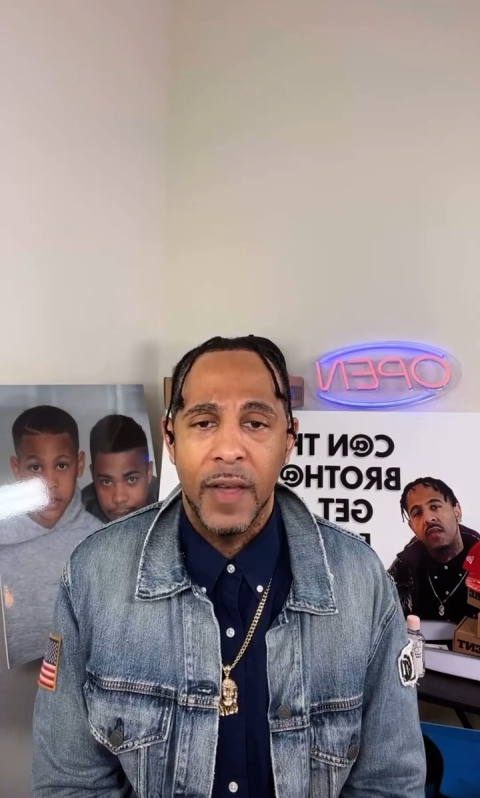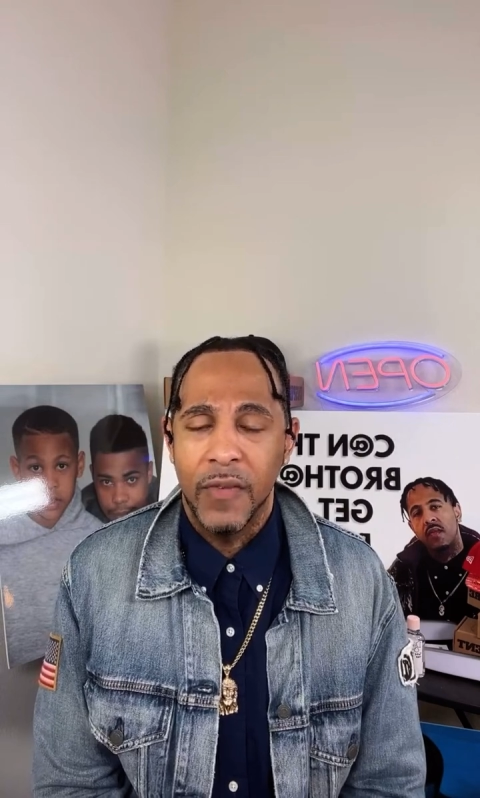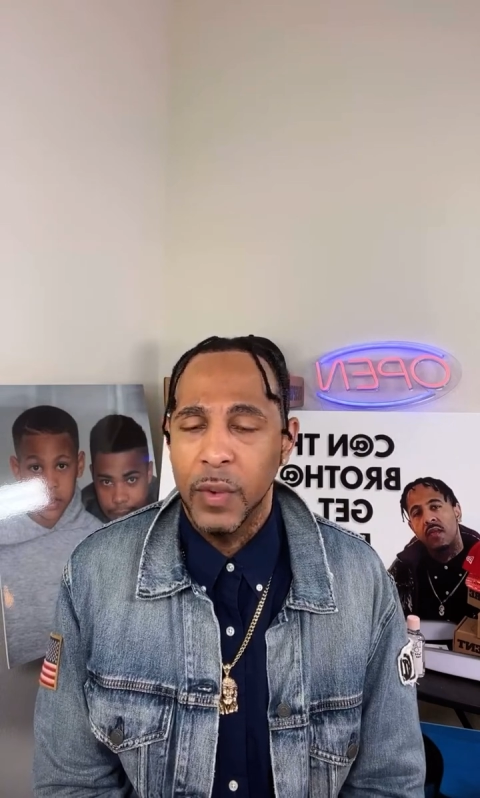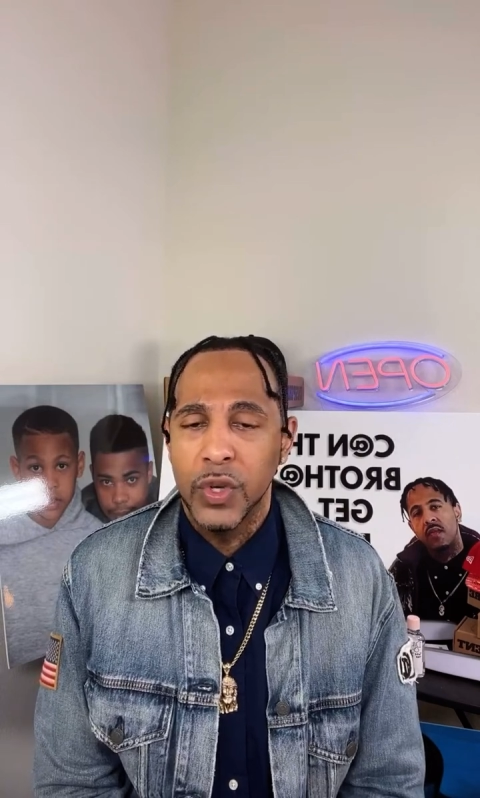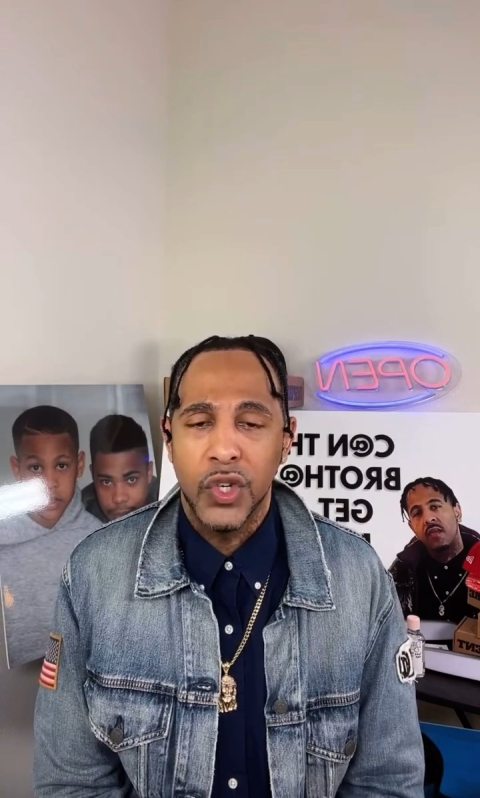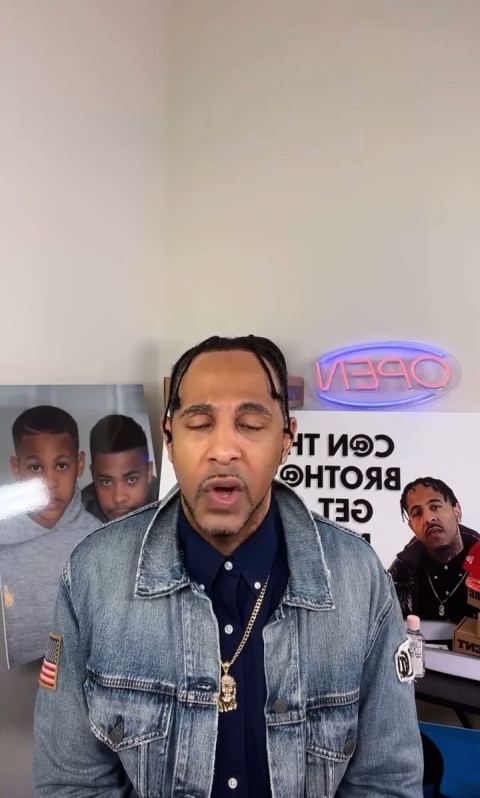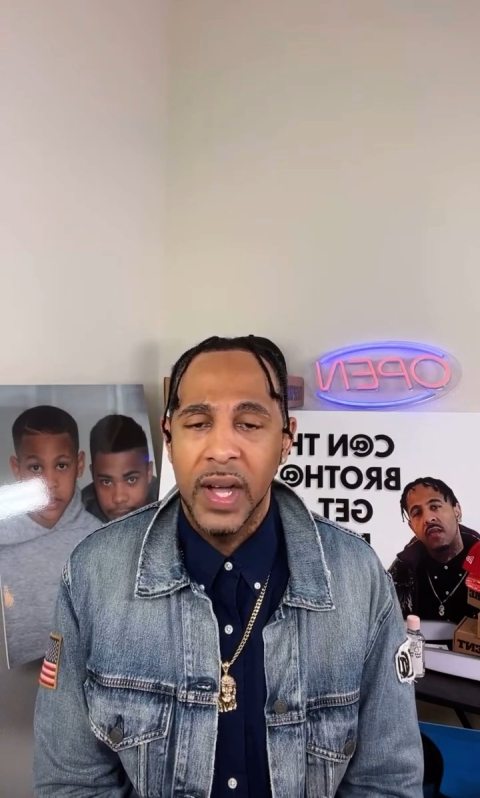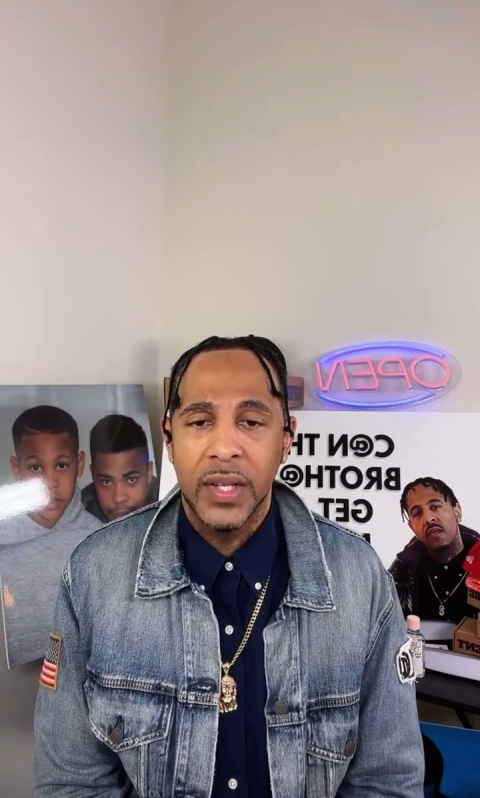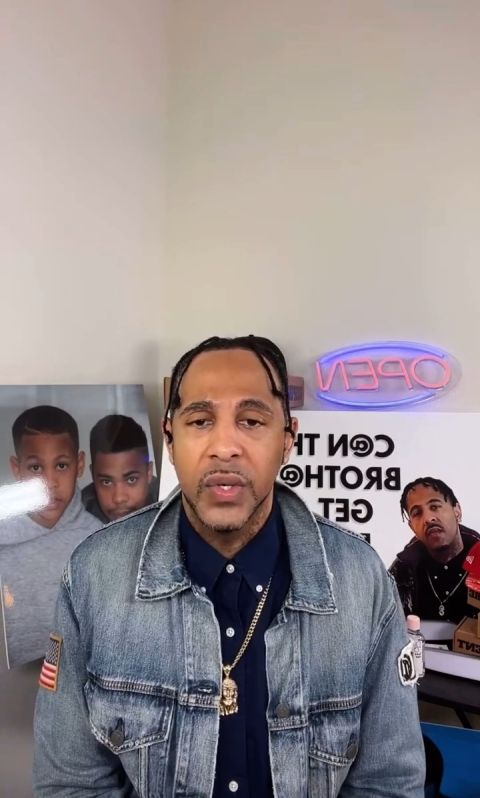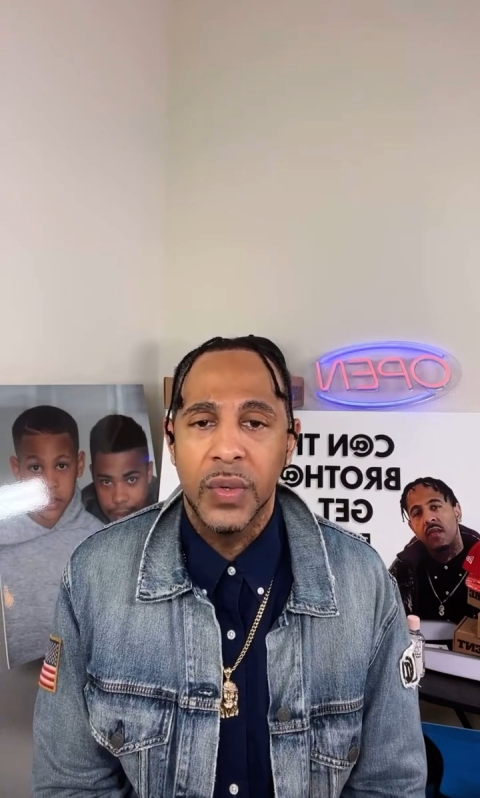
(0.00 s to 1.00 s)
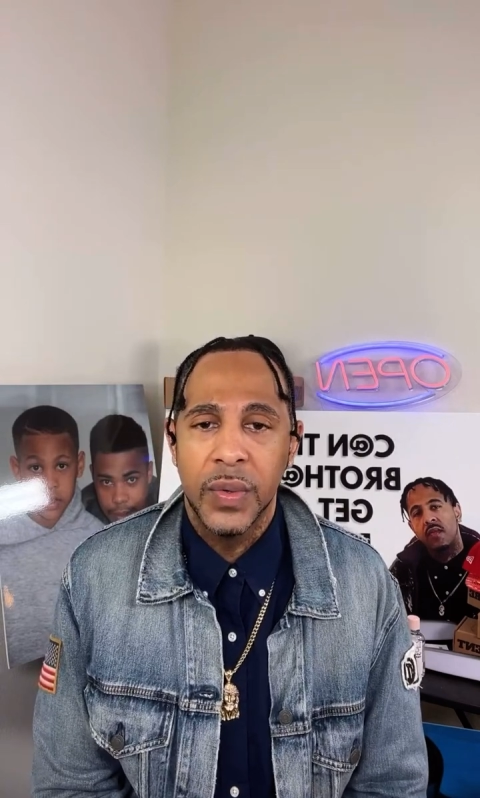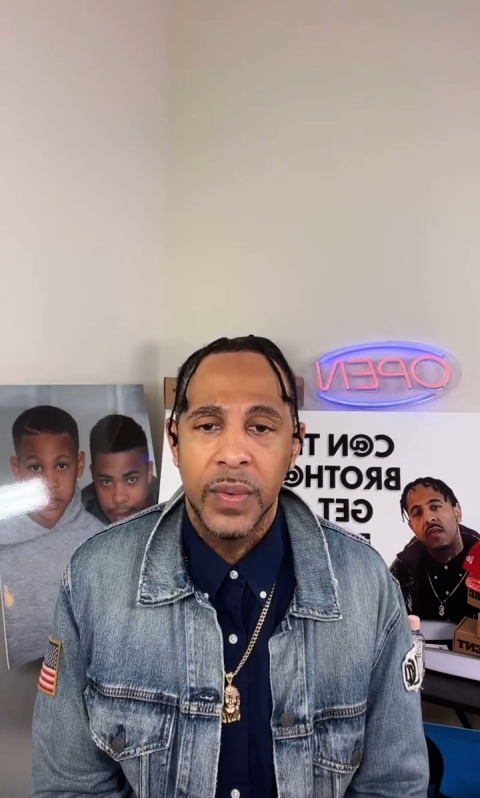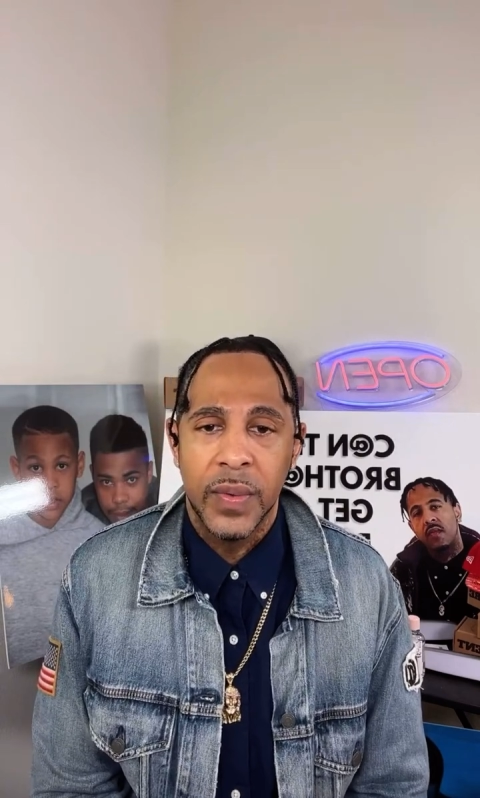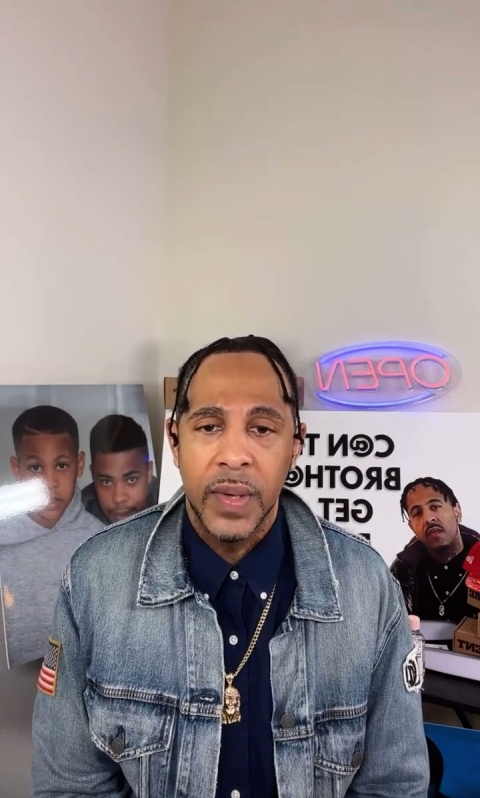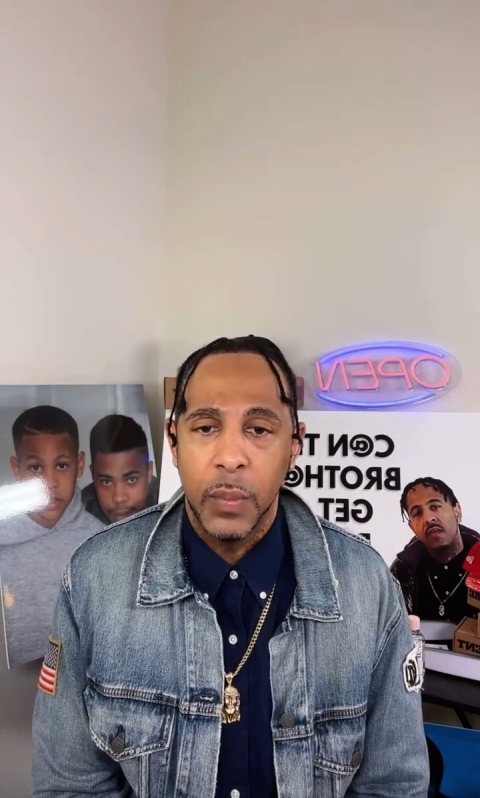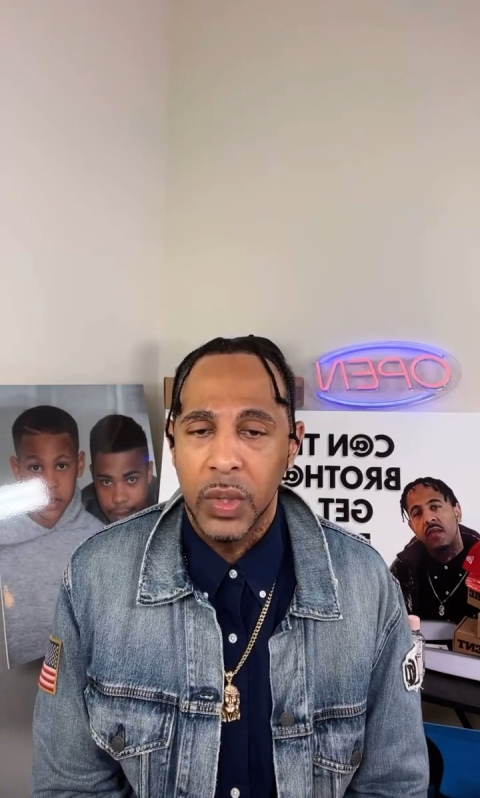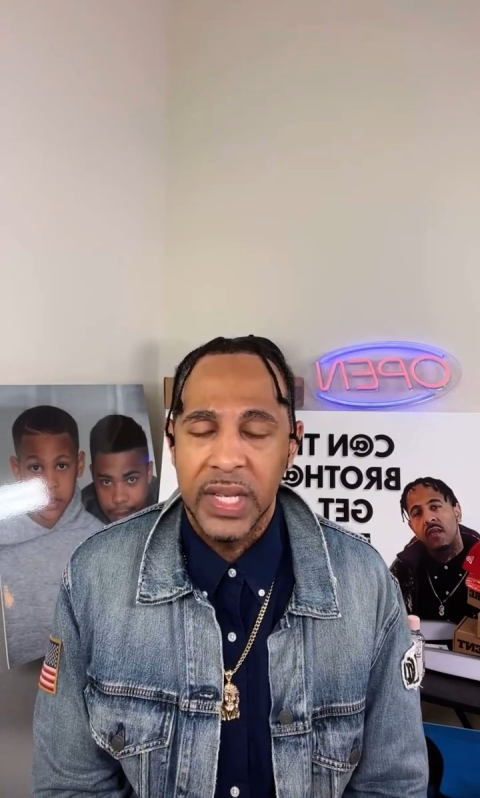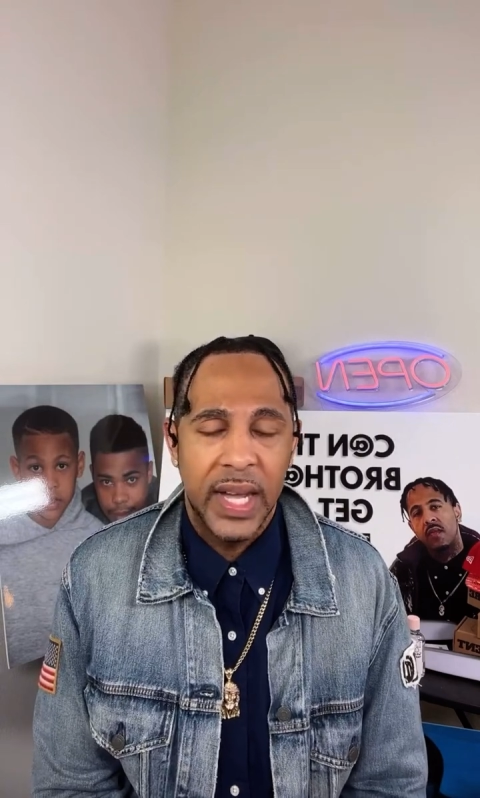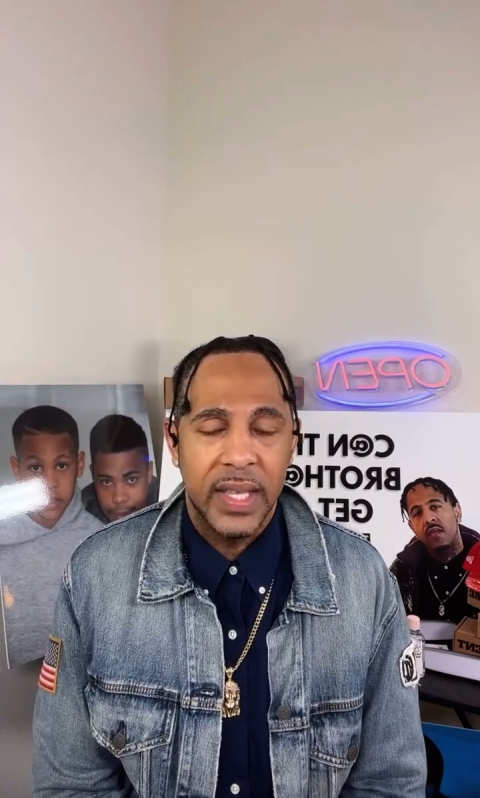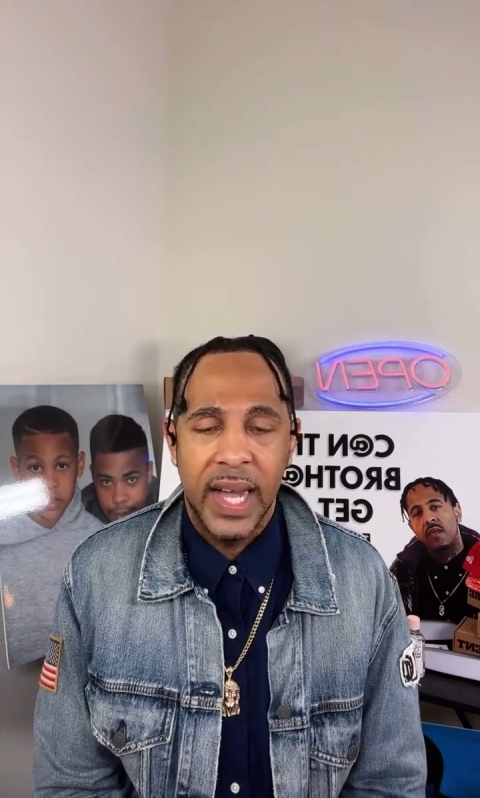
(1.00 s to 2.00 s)
if he was trying to, which
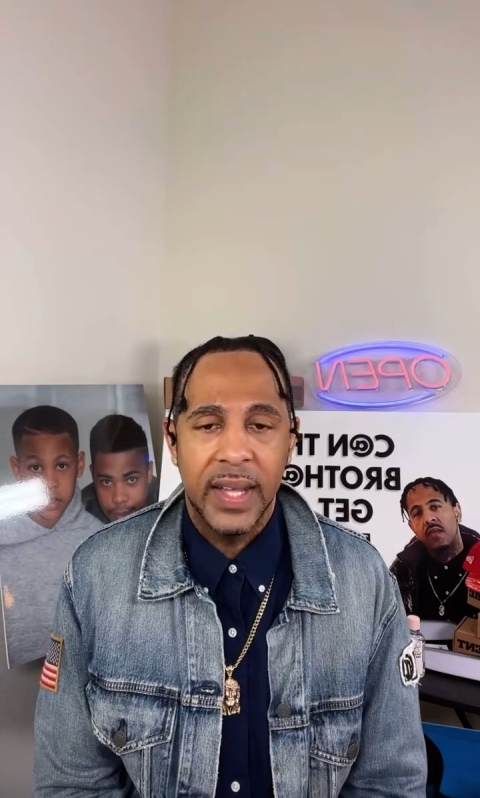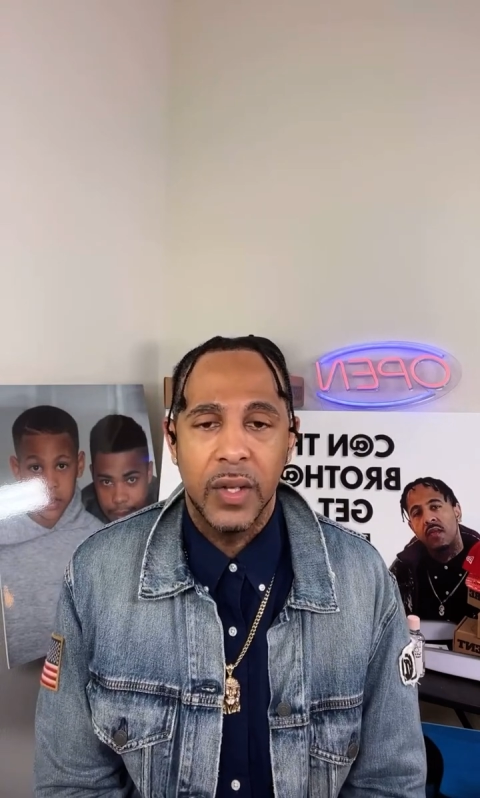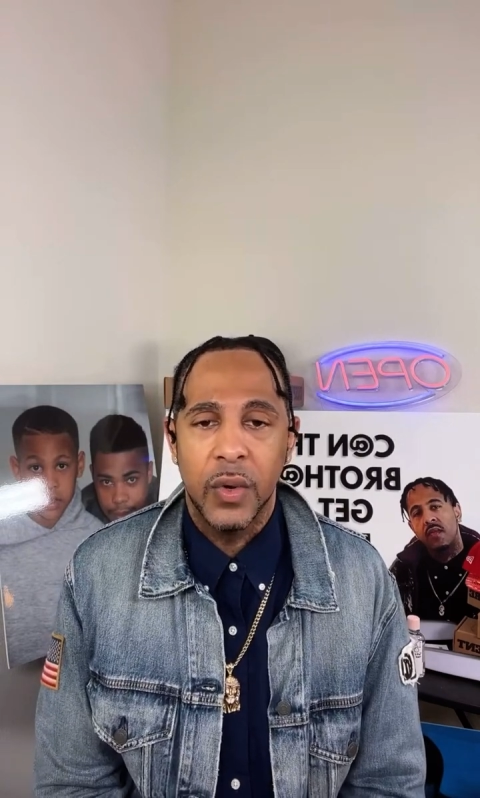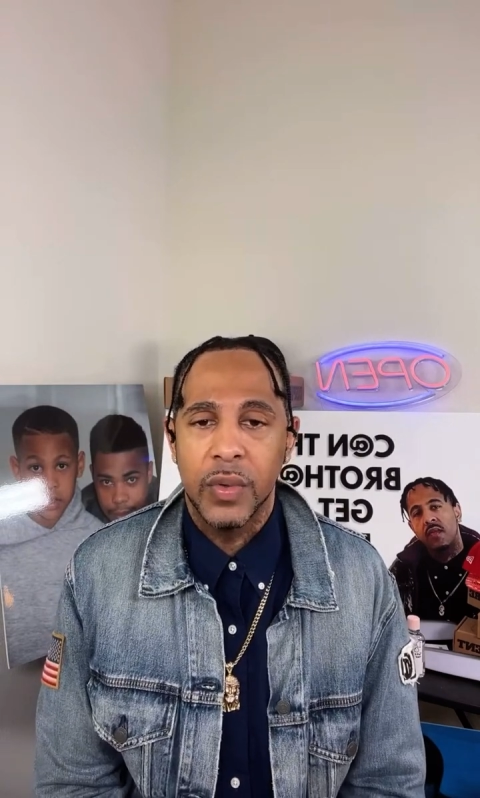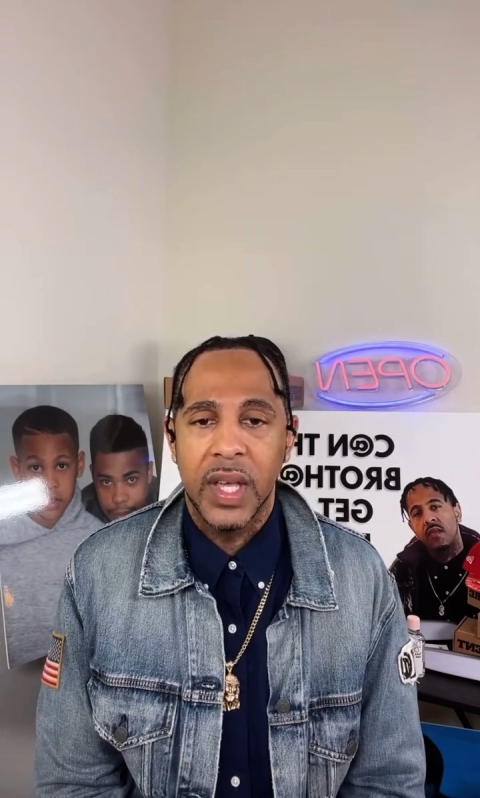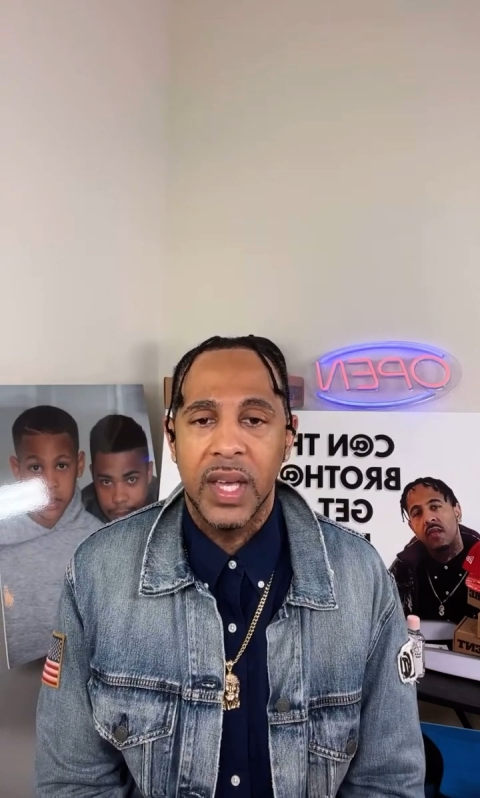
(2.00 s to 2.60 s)
I don't think